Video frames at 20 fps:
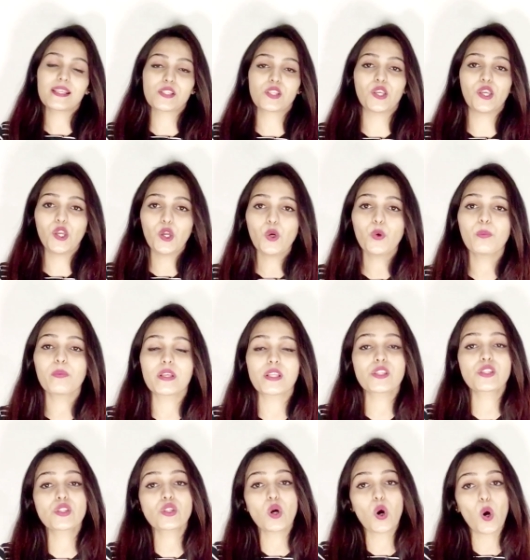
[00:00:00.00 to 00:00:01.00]

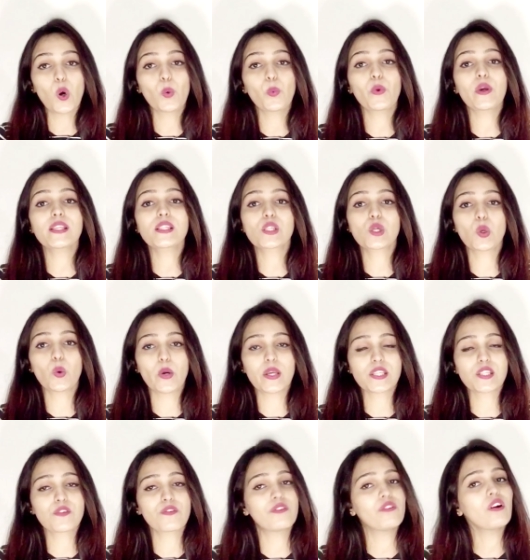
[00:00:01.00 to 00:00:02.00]
humans always
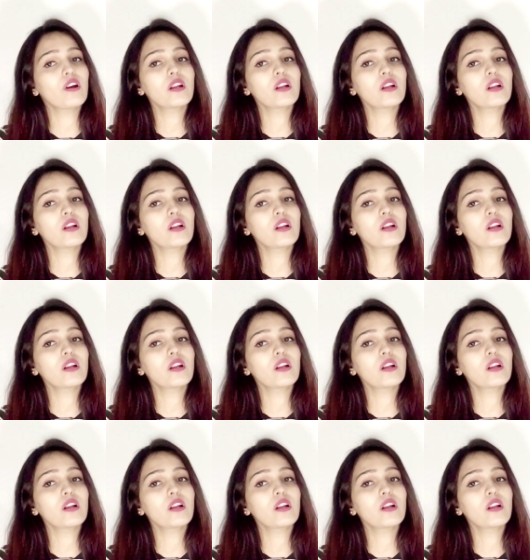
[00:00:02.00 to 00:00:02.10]
quest for